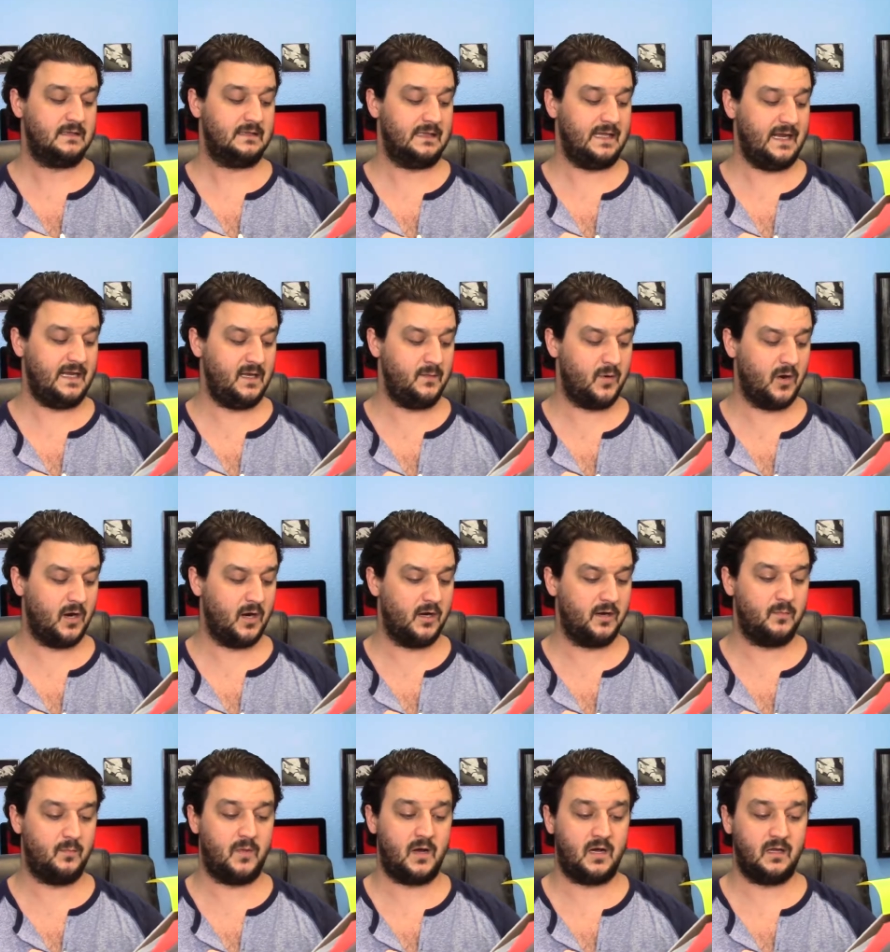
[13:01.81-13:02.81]

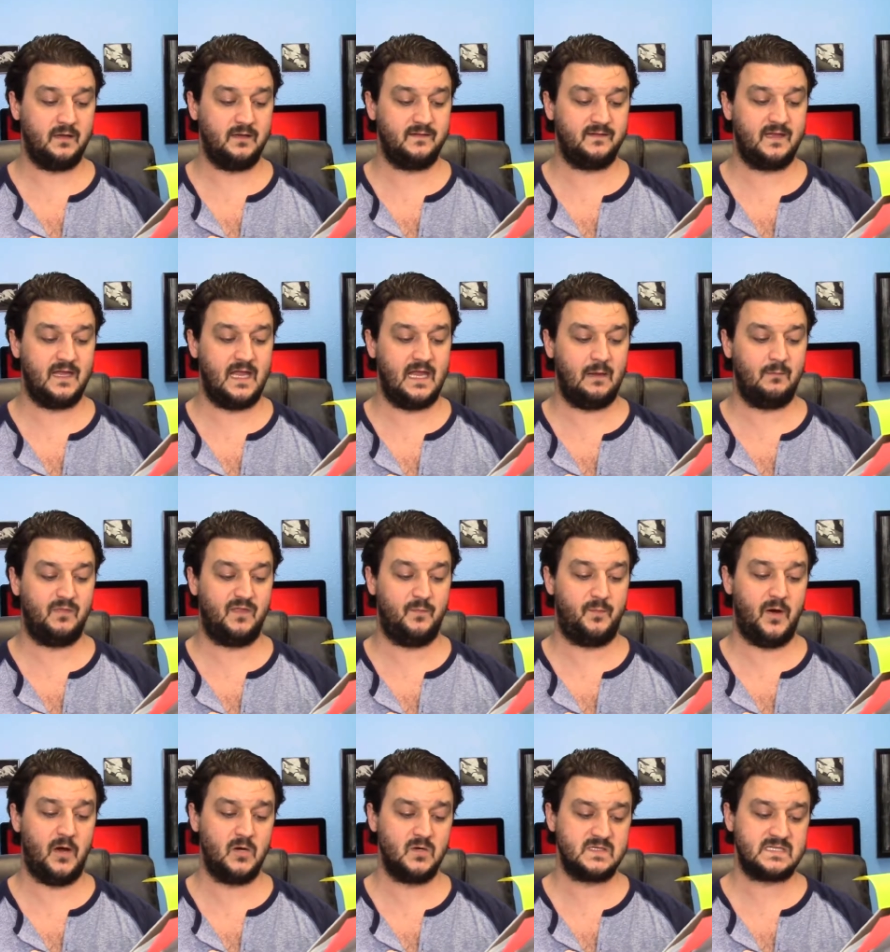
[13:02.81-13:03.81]
Ladybird, Molly's Game, The
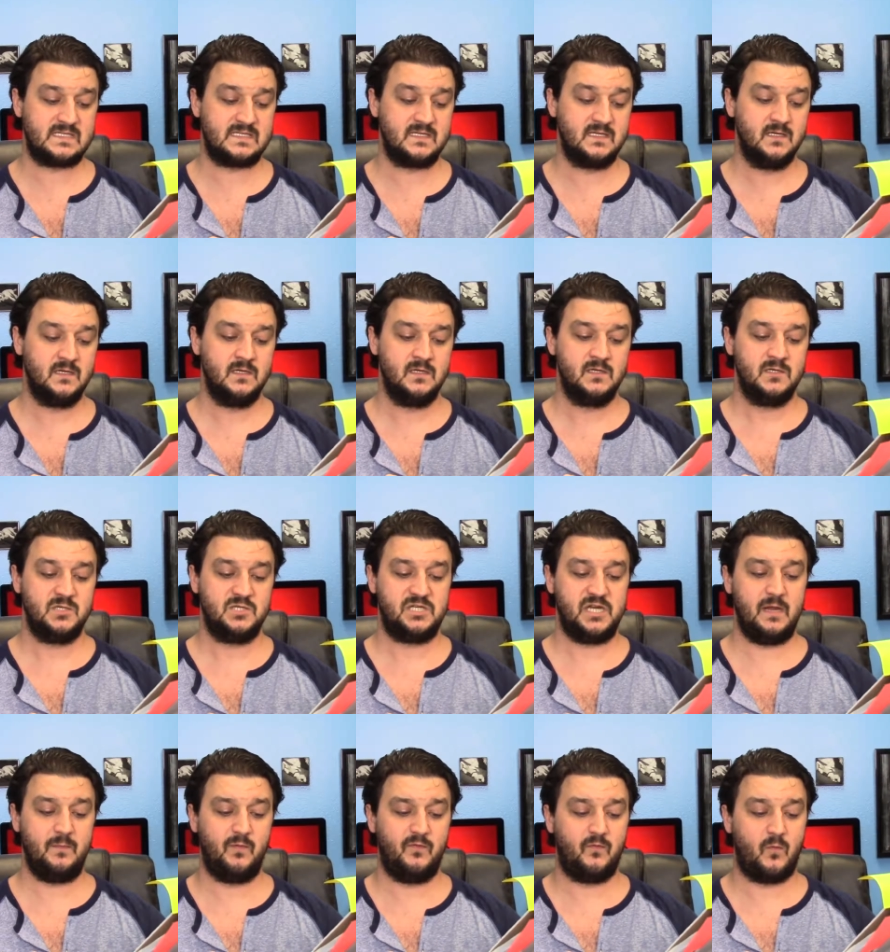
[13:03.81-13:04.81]
Post,
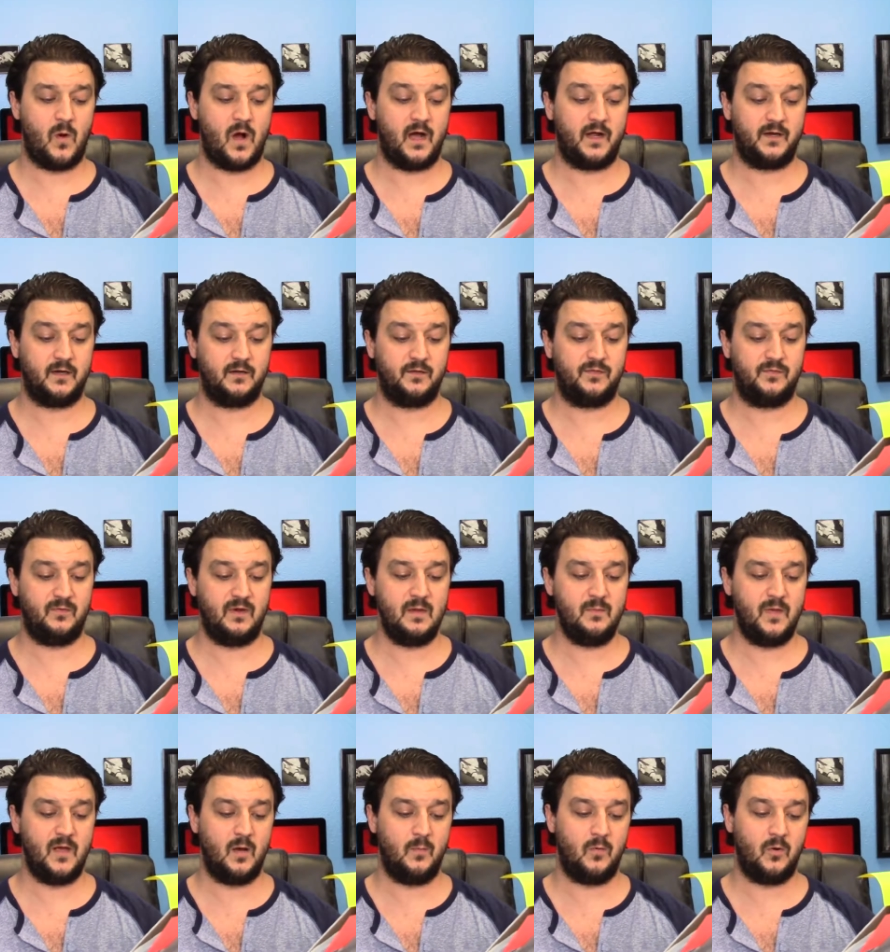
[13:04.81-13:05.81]
Shape of Water, Three
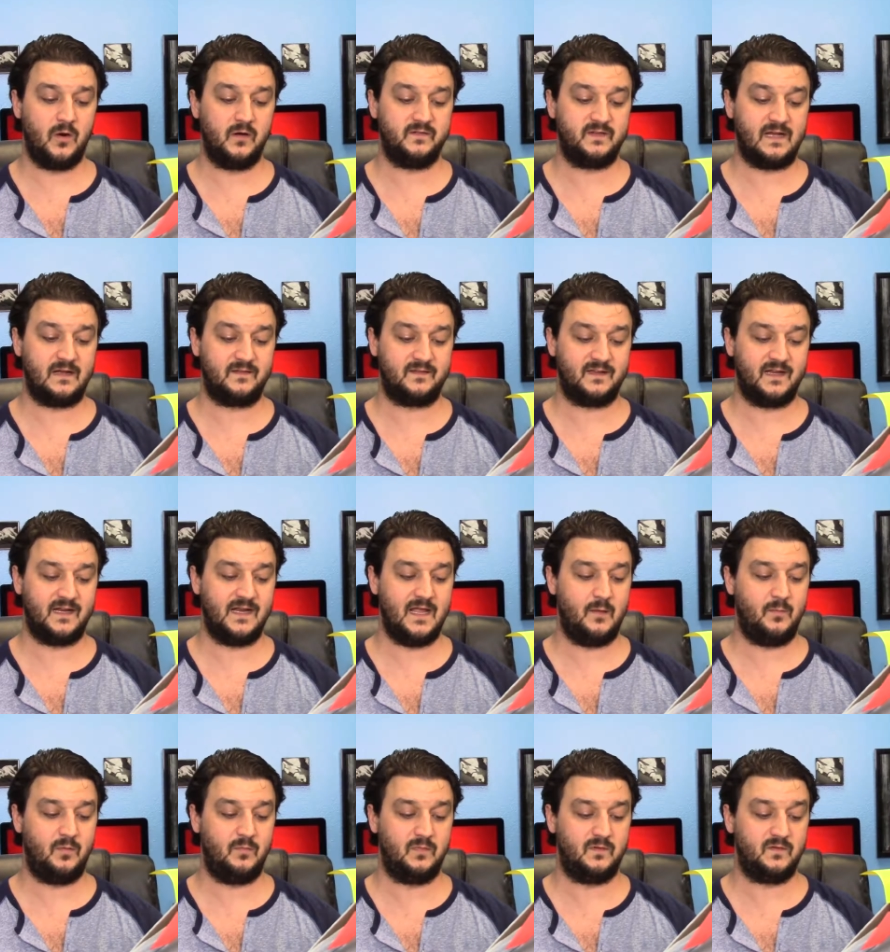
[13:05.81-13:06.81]
Billboards Outside
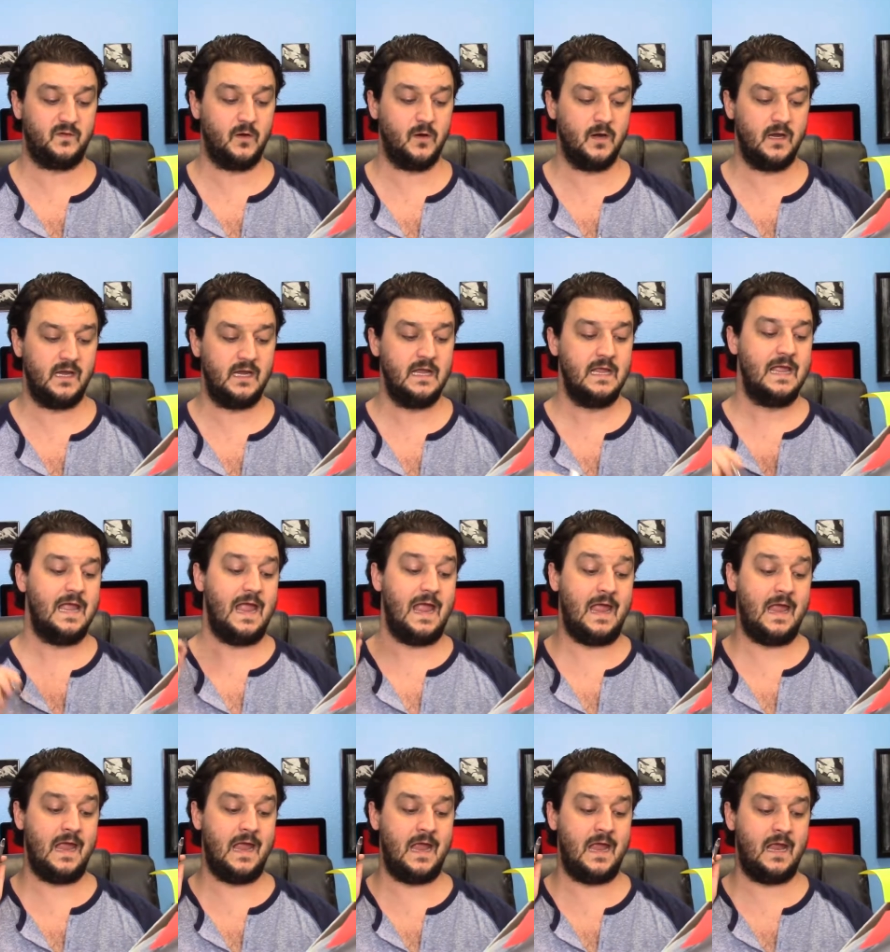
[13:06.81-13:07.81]
Ebbing, Missouri,
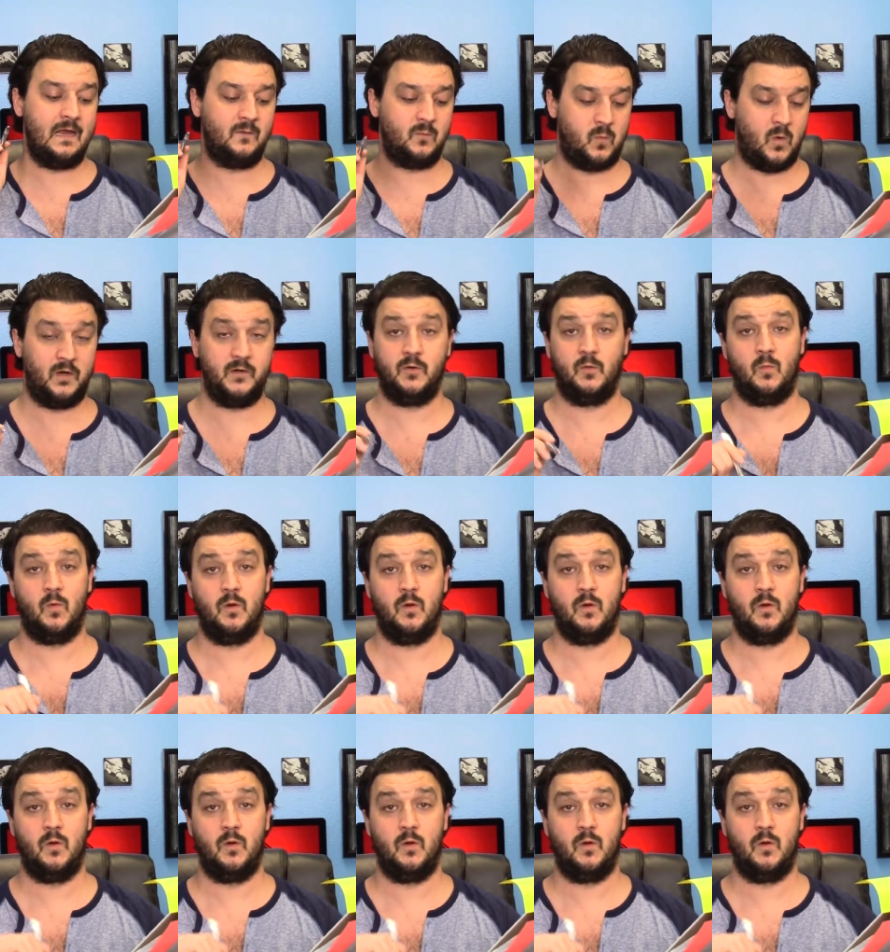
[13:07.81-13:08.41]
and Wonder